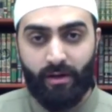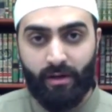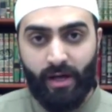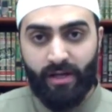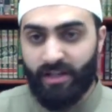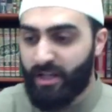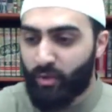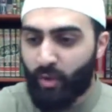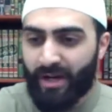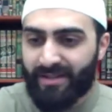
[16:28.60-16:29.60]
And he
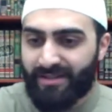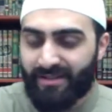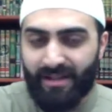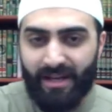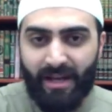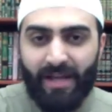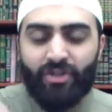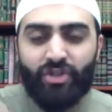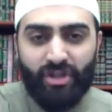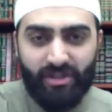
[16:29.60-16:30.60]
was
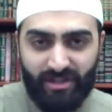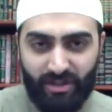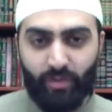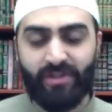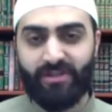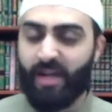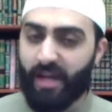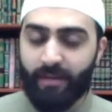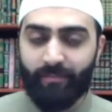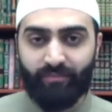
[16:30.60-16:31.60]
inches, you would
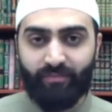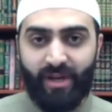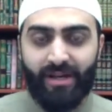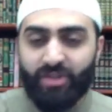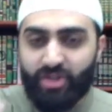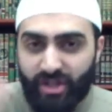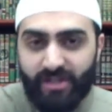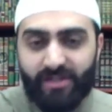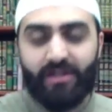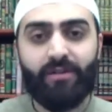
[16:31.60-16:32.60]
say,
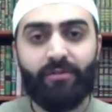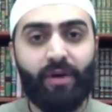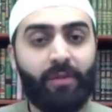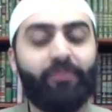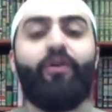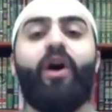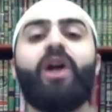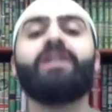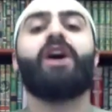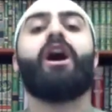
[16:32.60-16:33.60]
inches from
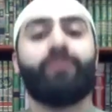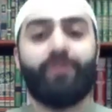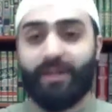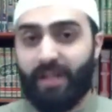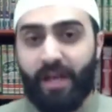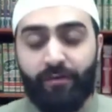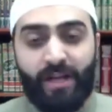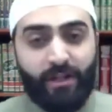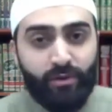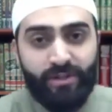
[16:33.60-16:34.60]
falling off the cliff
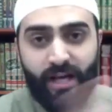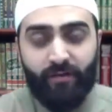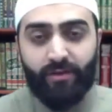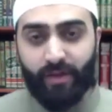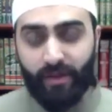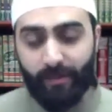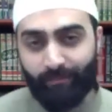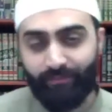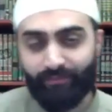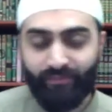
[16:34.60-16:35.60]
and losing everything.
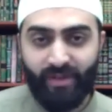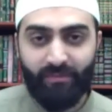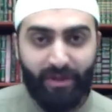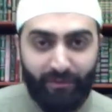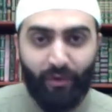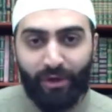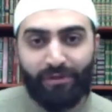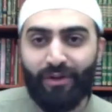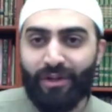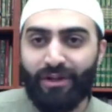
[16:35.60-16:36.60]
Metaphorically
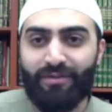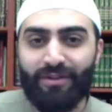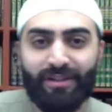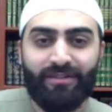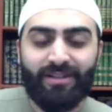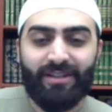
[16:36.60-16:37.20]
falling off the cliff.